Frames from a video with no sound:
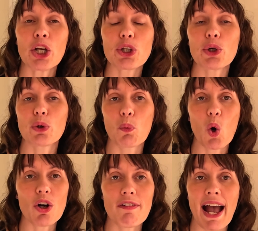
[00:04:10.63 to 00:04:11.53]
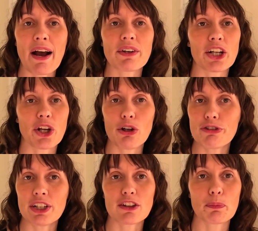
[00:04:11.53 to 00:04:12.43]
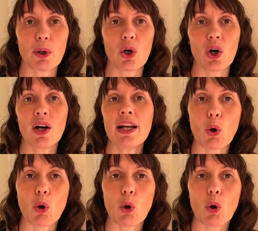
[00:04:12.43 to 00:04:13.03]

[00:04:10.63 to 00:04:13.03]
You can walk around and go for an explore.